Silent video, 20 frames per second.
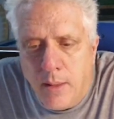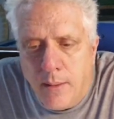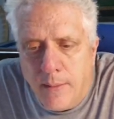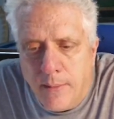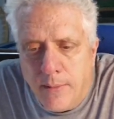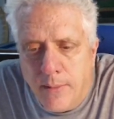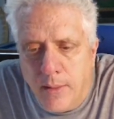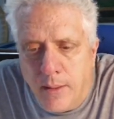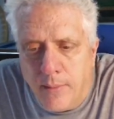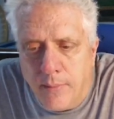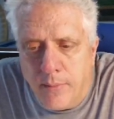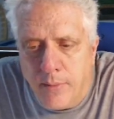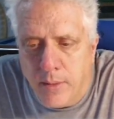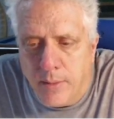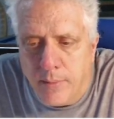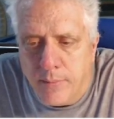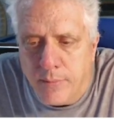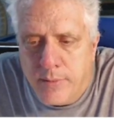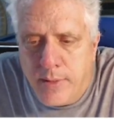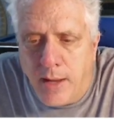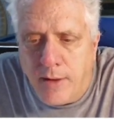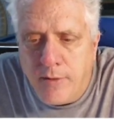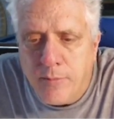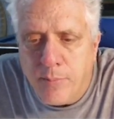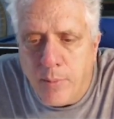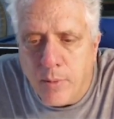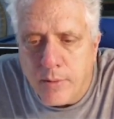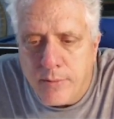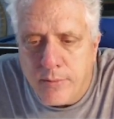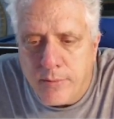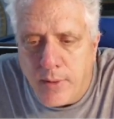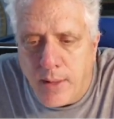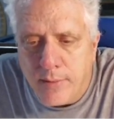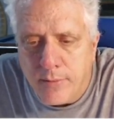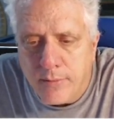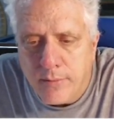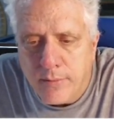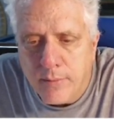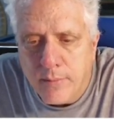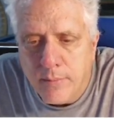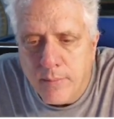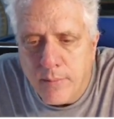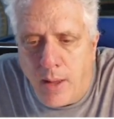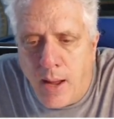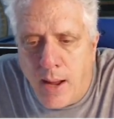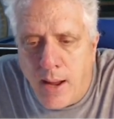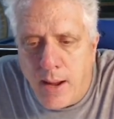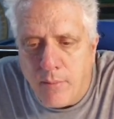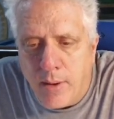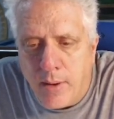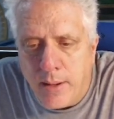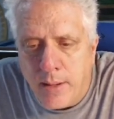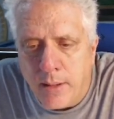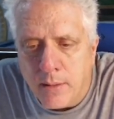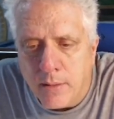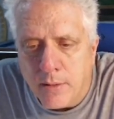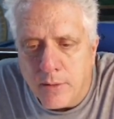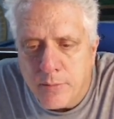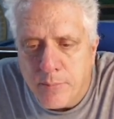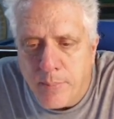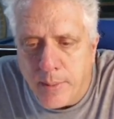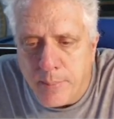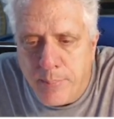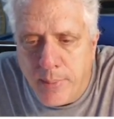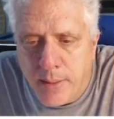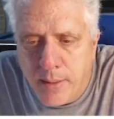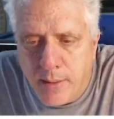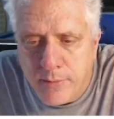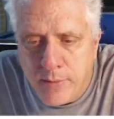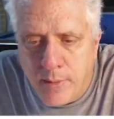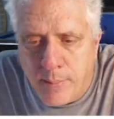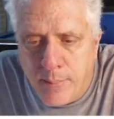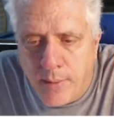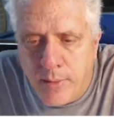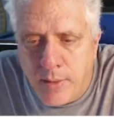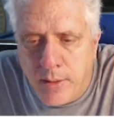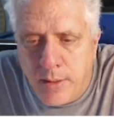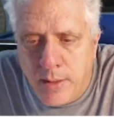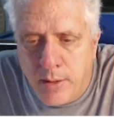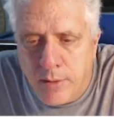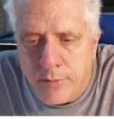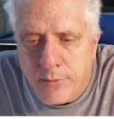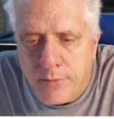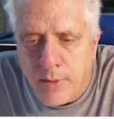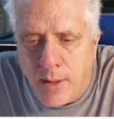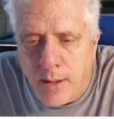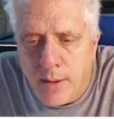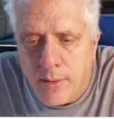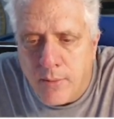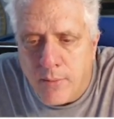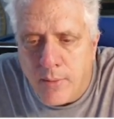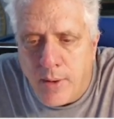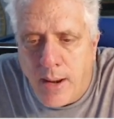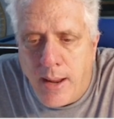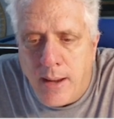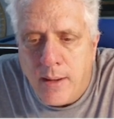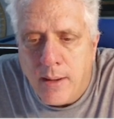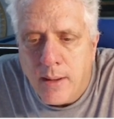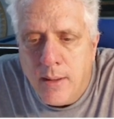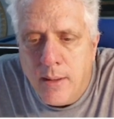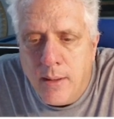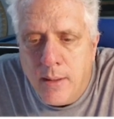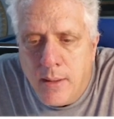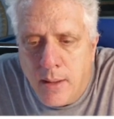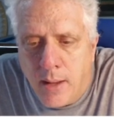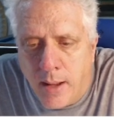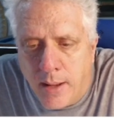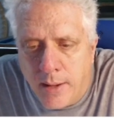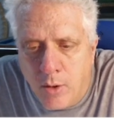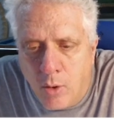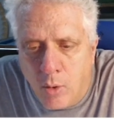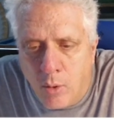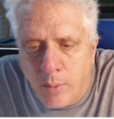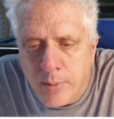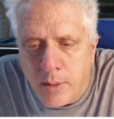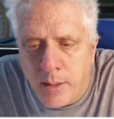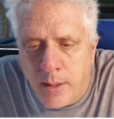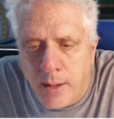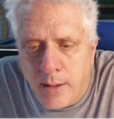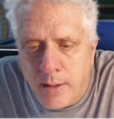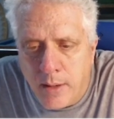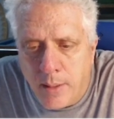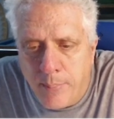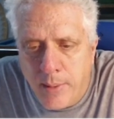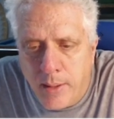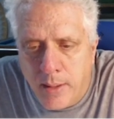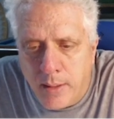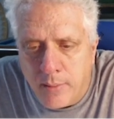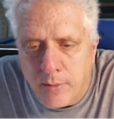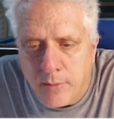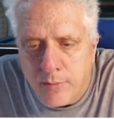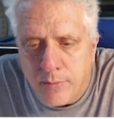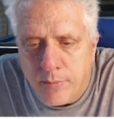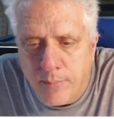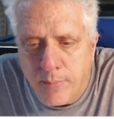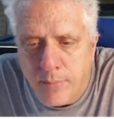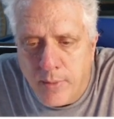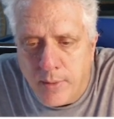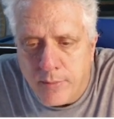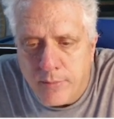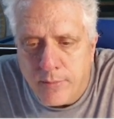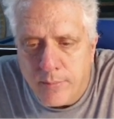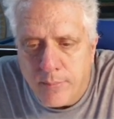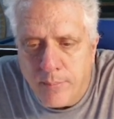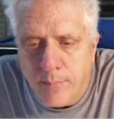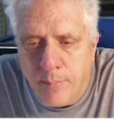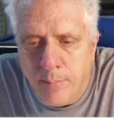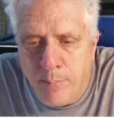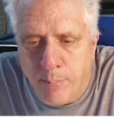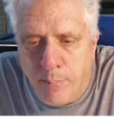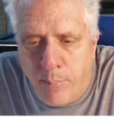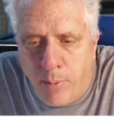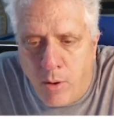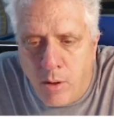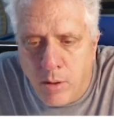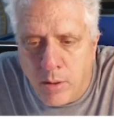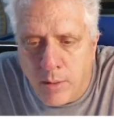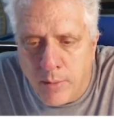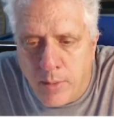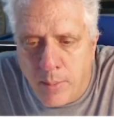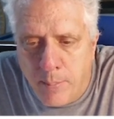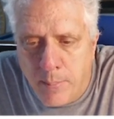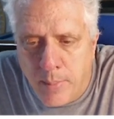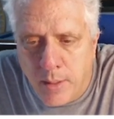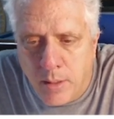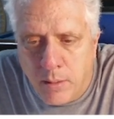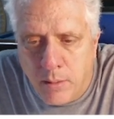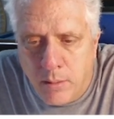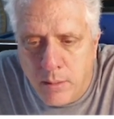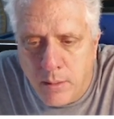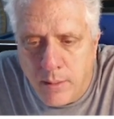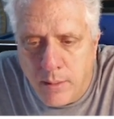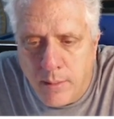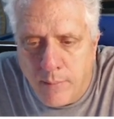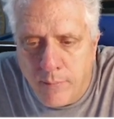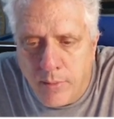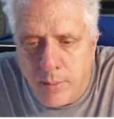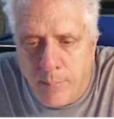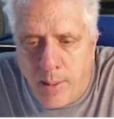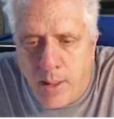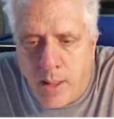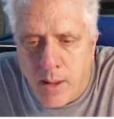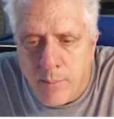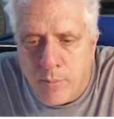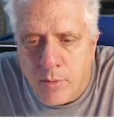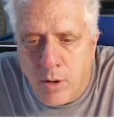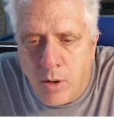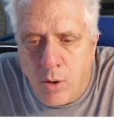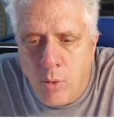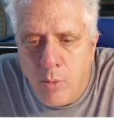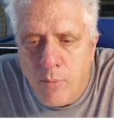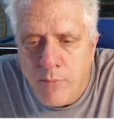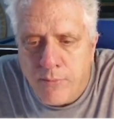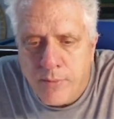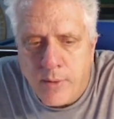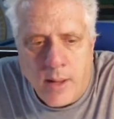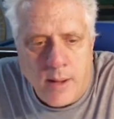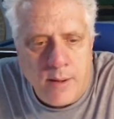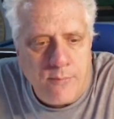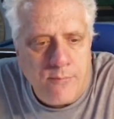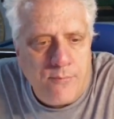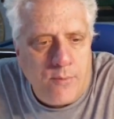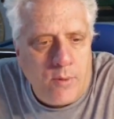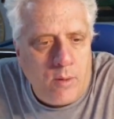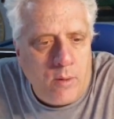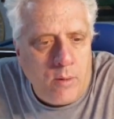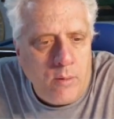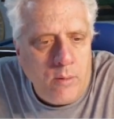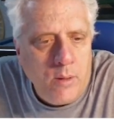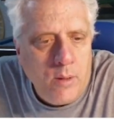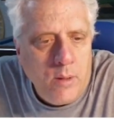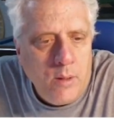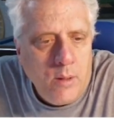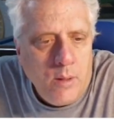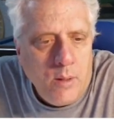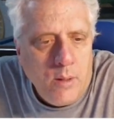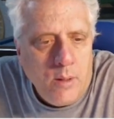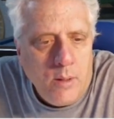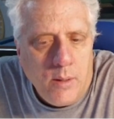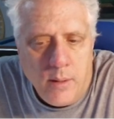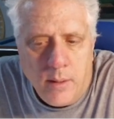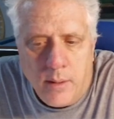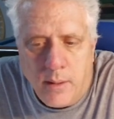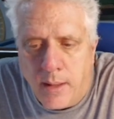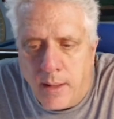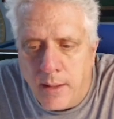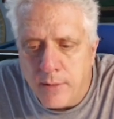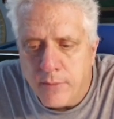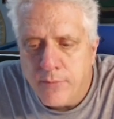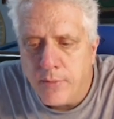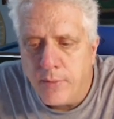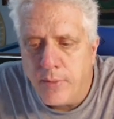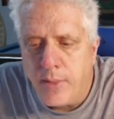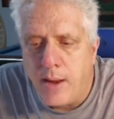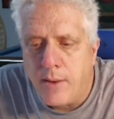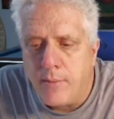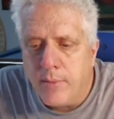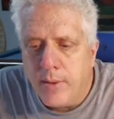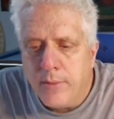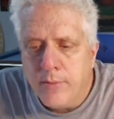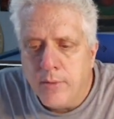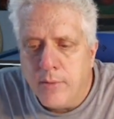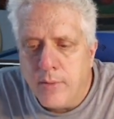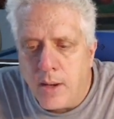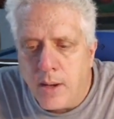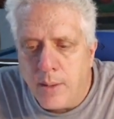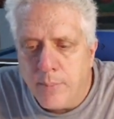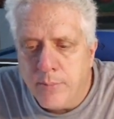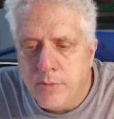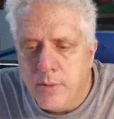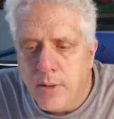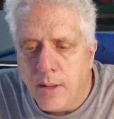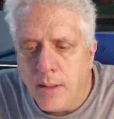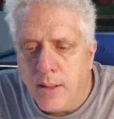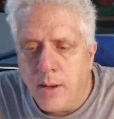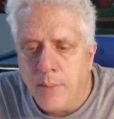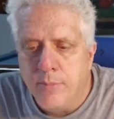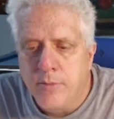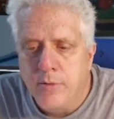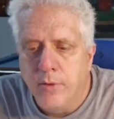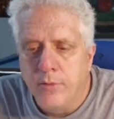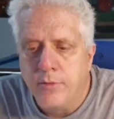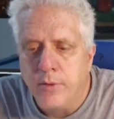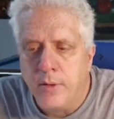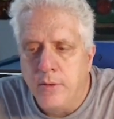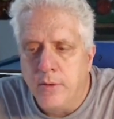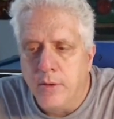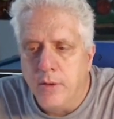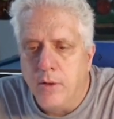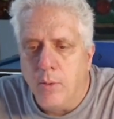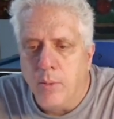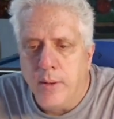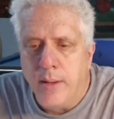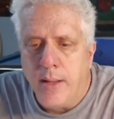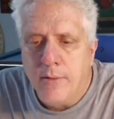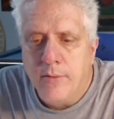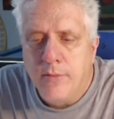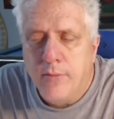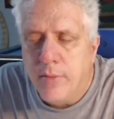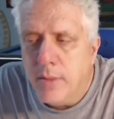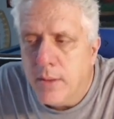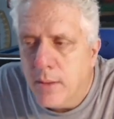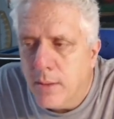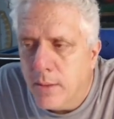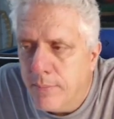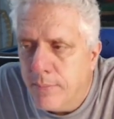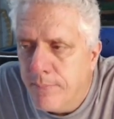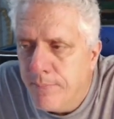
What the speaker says: The textbook says high right English, but because I'm on the near side of the rack, I know I'm going to end up hitting this ball in the middle of the bottom row, kind of full. And it's for that reason that I'm choosing to go against the